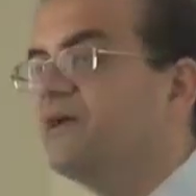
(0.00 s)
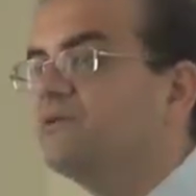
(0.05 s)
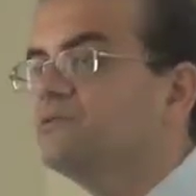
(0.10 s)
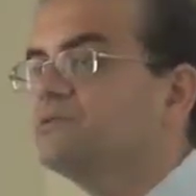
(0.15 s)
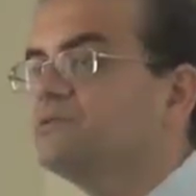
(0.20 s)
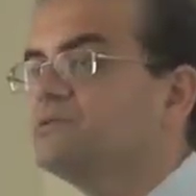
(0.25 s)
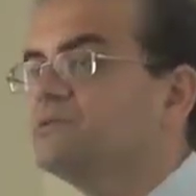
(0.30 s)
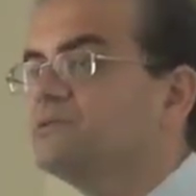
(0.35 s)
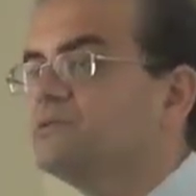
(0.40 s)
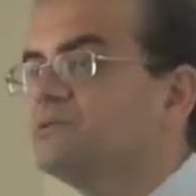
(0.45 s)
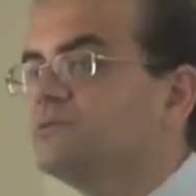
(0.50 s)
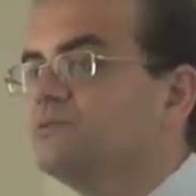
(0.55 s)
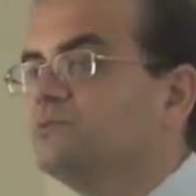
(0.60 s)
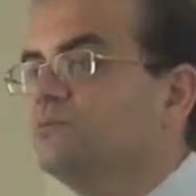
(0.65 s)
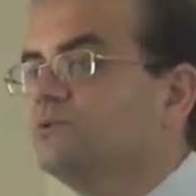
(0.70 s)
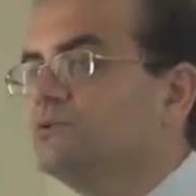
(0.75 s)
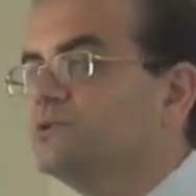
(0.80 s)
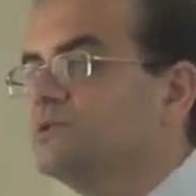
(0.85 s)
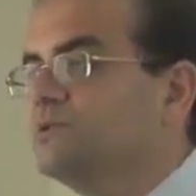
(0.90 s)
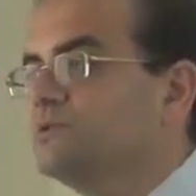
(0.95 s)
ounces,
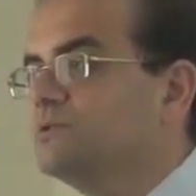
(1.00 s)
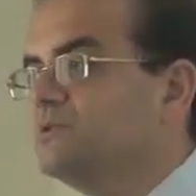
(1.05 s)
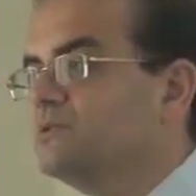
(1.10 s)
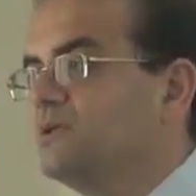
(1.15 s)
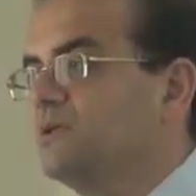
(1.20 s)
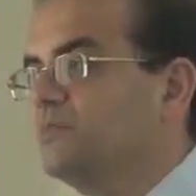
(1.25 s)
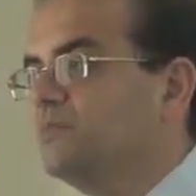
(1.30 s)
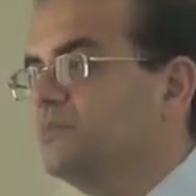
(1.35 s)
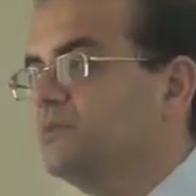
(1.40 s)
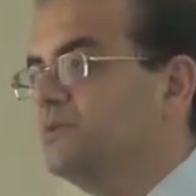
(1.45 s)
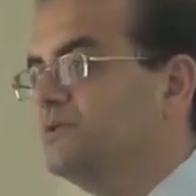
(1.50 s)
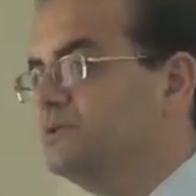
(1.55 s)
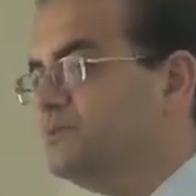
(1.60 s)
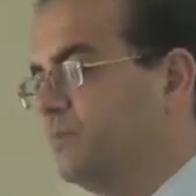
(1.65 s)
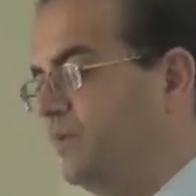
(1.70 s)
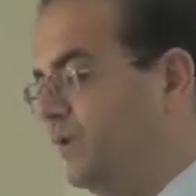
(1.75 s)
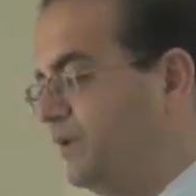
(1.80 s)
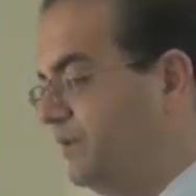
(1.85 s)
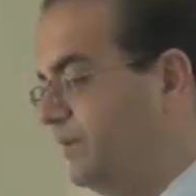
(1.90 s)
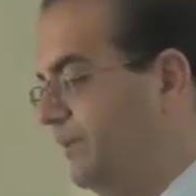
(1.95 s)
which is a pretty
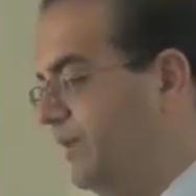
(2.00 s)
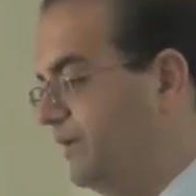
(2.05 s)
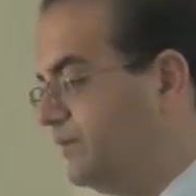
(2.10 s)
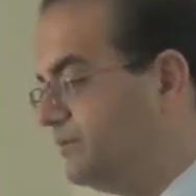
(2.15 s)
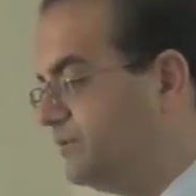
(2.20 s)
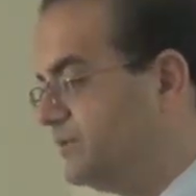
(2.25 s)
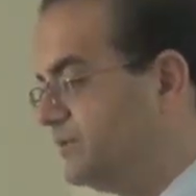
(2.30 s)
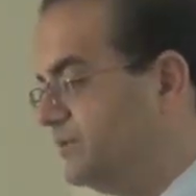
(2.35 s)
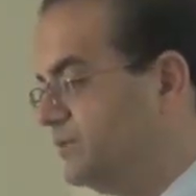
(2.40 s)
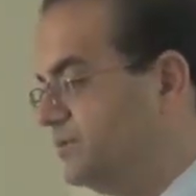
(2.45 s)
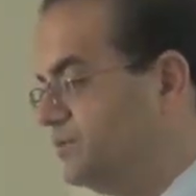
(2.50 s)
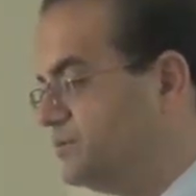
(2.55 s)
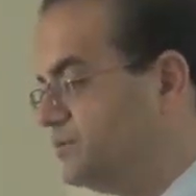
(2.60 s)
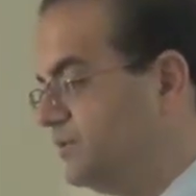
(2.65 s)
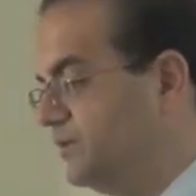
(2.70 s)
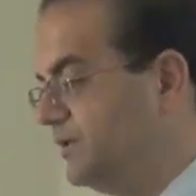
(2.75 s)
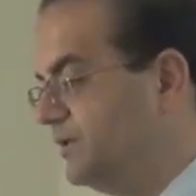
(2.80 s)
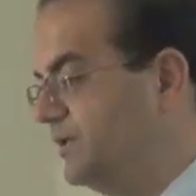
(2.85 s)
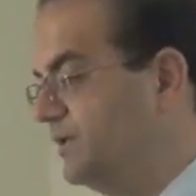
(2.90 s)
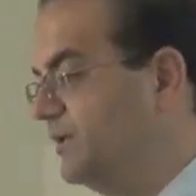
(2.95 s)
small amount and
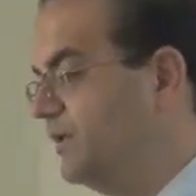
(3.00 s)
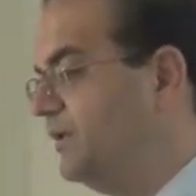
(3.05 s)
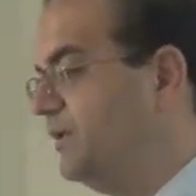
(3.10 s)
usually